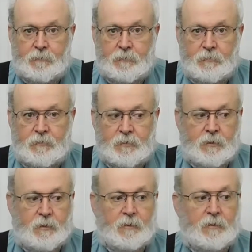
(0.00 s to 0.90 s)
which is
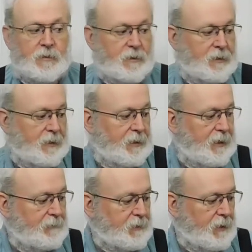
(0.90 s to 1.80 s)
on the uh,
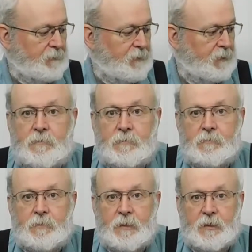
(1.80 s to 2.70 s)
laptop,
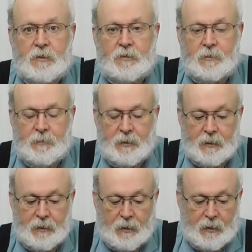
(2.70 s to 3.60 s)
to uh, H D M I.